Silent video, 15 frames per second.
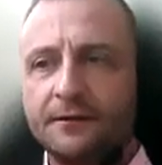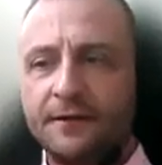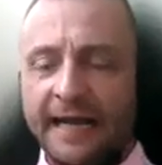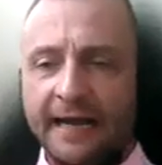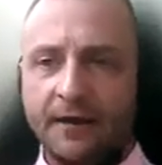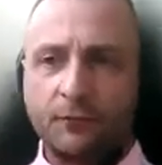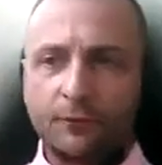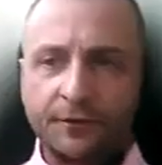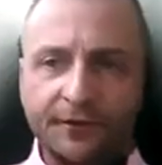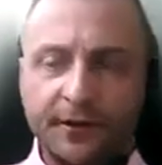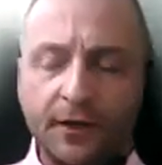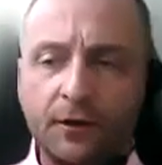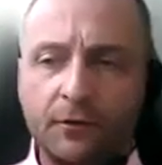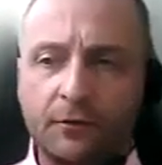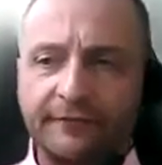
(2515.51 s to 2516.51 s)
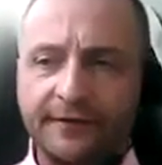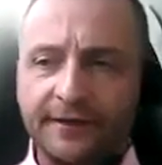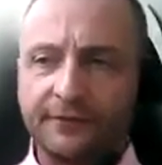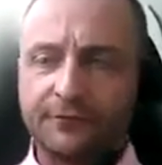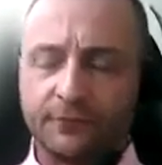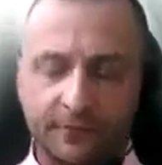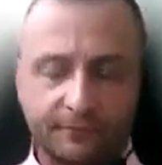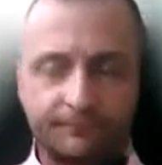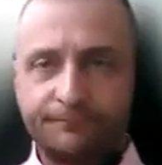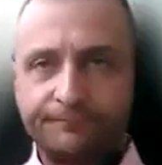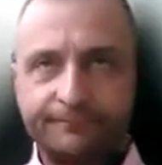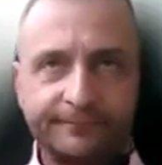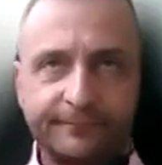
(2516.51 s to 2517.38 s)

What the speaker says: Now with COVID, or